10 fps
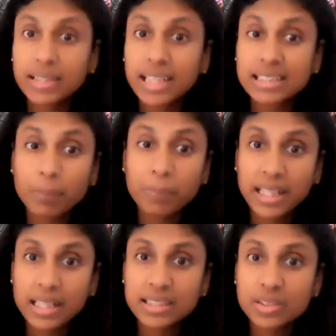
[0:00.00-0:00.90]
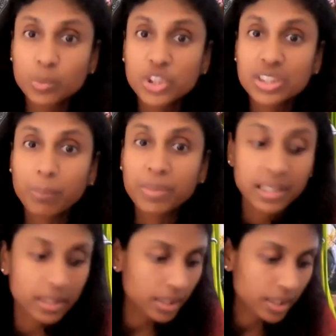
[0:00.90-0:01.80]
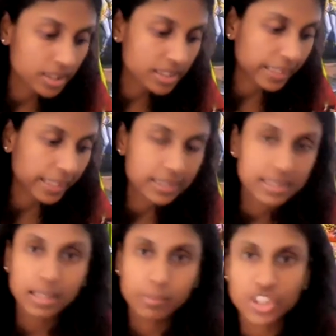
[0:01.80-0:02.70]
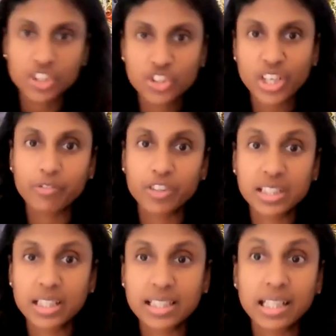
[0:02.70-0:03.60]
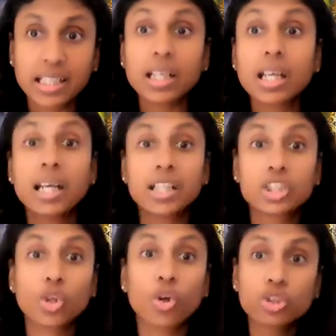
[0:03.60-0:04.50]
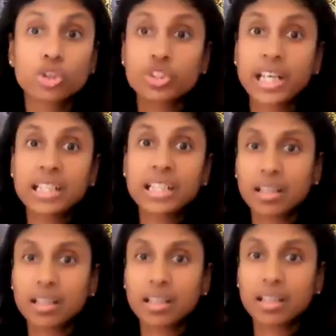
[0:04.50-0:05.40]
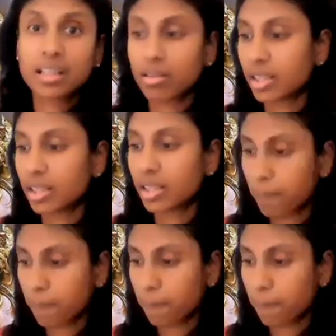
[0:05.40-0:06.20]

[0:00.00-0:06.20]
there is a playlist which is updated in the settings. Let me just check if it's in the setting. It is also shared in the class.